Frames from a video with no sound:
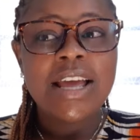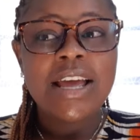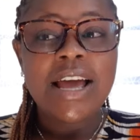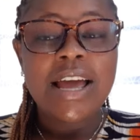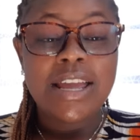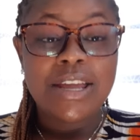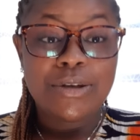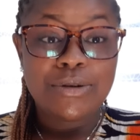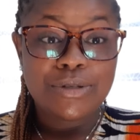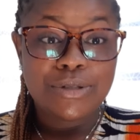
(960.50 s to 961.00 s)

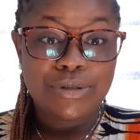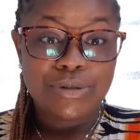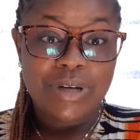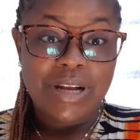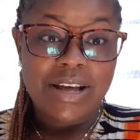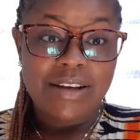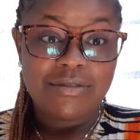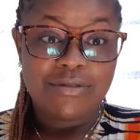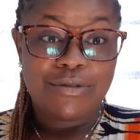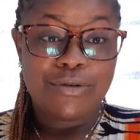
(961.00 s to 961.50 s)
used to
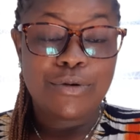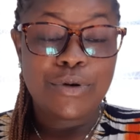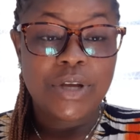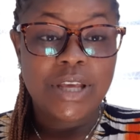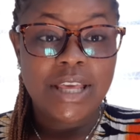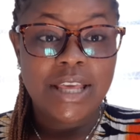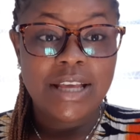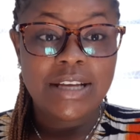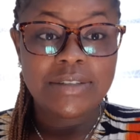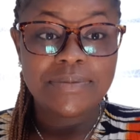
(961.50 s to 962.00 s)
love
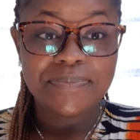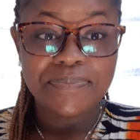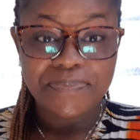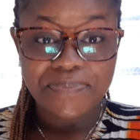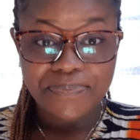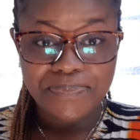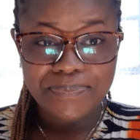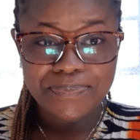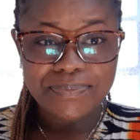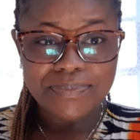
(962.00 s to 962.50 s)
cooking,
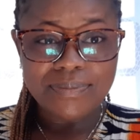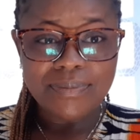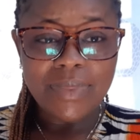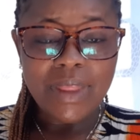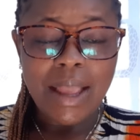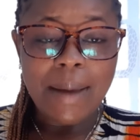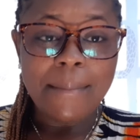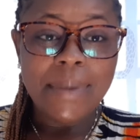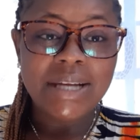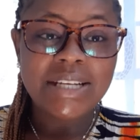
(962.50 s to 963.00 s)

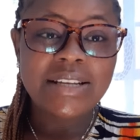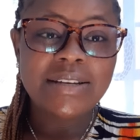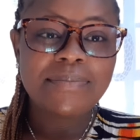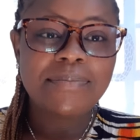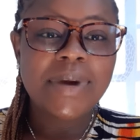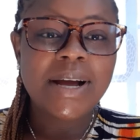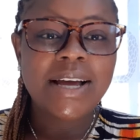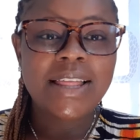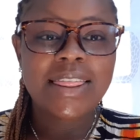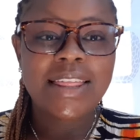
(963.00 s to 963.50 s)
but
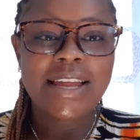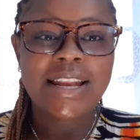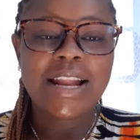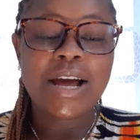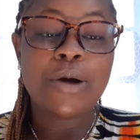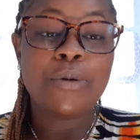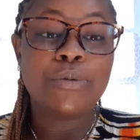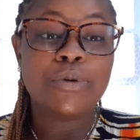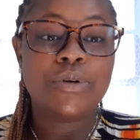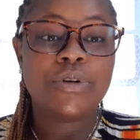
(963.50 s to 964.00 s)
back then
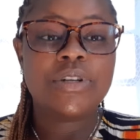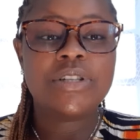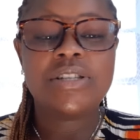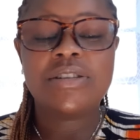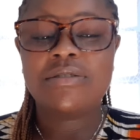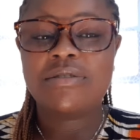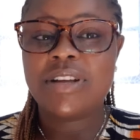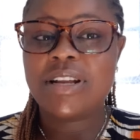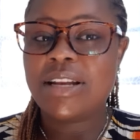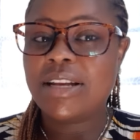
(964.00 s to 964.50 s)
I would not
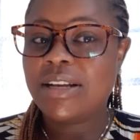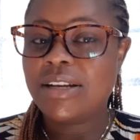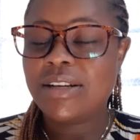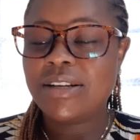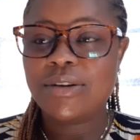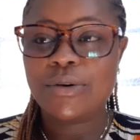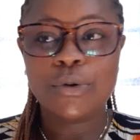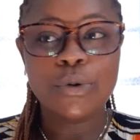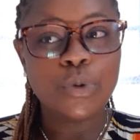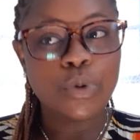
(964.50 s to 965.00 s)
even
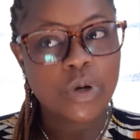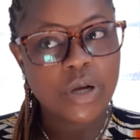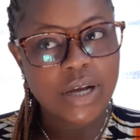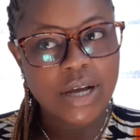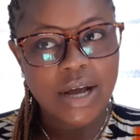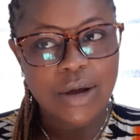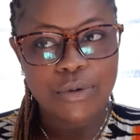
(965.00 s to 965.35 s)
cook.